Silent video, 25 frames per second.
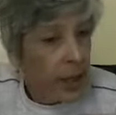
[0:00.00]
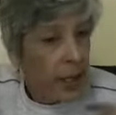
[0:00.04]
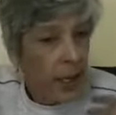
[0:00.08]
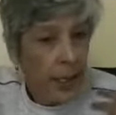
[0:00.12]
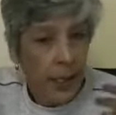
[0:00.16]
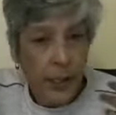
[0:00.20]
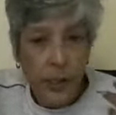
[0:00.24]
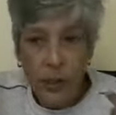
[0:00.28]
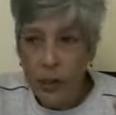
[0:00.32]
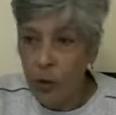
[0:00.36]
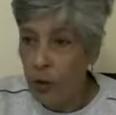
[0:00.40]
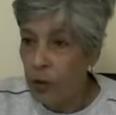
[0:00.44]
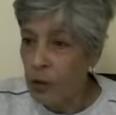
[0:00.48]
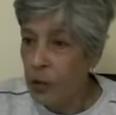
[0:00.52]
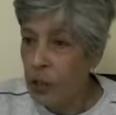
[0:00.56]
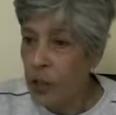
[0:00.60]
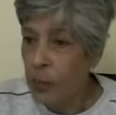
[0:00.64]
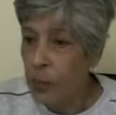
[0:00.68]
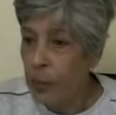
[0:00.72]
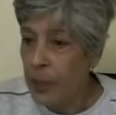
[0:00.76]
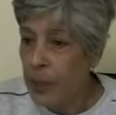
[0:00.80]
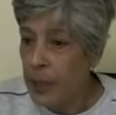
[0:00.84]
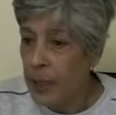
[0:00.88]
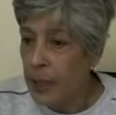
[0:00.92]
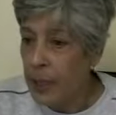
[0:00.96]
It's got to
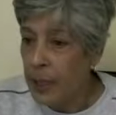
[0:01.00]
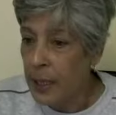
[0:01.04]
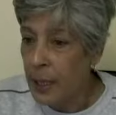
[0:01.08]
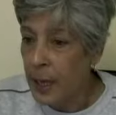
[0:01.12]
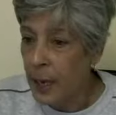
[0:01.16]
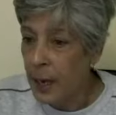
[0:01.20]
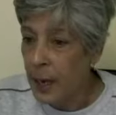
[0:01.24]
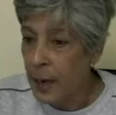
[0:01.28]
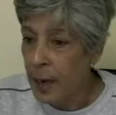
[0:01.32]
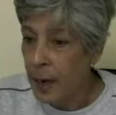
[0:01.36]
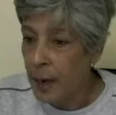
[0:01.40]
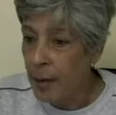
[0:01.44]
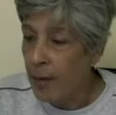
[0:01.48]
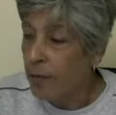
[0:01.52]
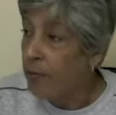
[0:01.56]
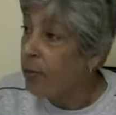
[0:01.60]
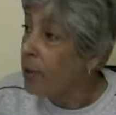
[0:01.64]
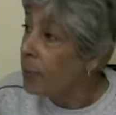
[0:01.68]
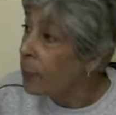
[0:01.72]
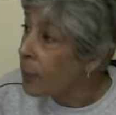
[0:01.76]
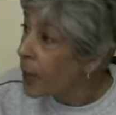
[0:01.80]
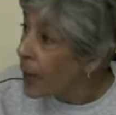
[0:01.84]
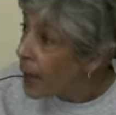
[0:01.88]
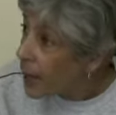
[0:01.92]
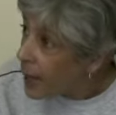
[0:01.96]
be uh,
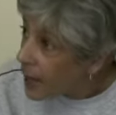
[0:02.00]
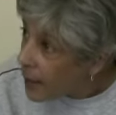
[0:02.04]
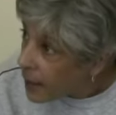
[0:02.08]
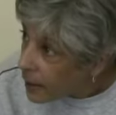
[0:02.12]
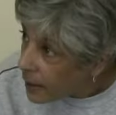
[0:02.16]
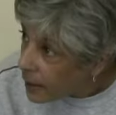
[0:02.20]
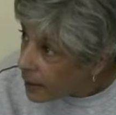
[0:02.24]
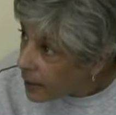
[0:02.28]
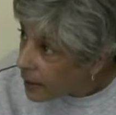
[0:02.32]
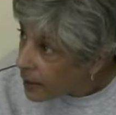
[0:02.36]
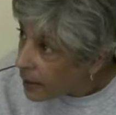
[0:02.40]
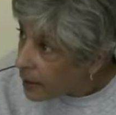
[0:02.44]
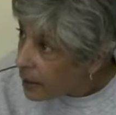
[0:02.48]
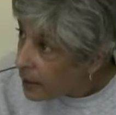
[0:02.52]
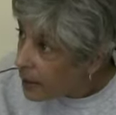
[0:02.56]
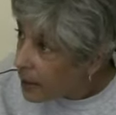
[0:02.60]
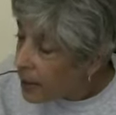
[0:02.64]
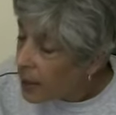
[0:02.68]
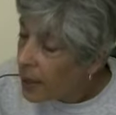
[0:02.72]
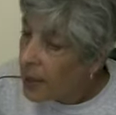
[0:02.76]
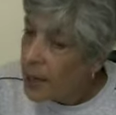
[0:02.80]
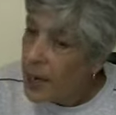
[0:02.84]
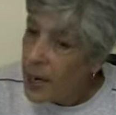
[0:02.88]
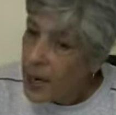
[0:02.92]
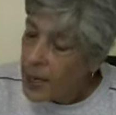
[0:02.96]
repaired.
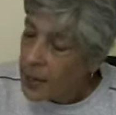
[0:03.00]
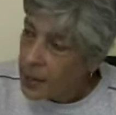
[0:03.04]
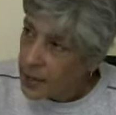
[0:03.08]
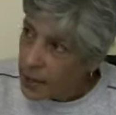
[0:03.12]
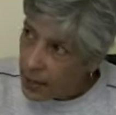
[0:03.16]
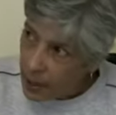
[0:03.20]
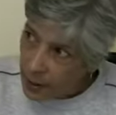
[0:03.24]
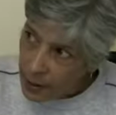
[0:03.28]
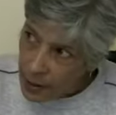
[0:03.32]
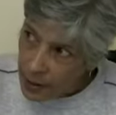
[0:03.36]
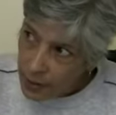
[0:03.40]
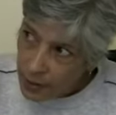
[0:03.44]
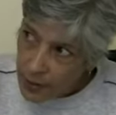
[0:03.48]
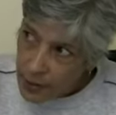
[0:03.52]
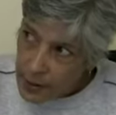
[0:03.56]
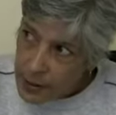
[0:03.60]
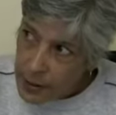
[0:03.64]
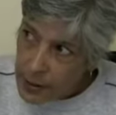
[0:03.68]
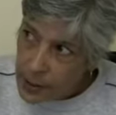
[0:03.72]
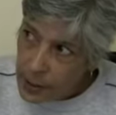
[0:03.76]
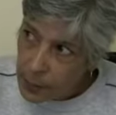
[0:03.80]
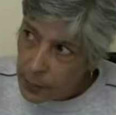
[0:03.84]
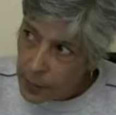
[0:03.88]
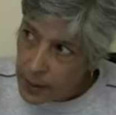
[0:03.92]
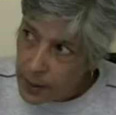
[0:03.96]
None of
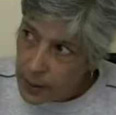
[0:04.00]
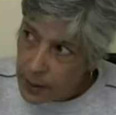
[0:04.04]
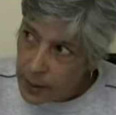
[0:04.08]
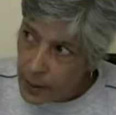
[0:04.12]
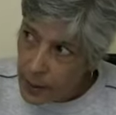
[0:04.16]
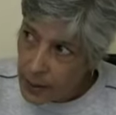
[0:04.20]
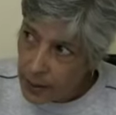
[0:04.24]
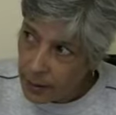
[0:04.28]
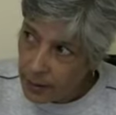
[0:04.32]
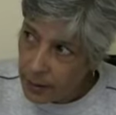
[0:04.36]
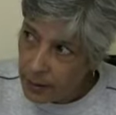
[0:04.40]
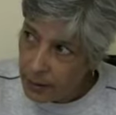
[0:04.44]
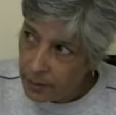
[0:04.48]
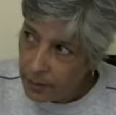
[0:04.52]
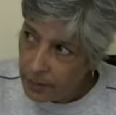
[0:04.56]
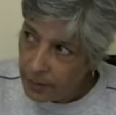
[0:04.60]
this has been done.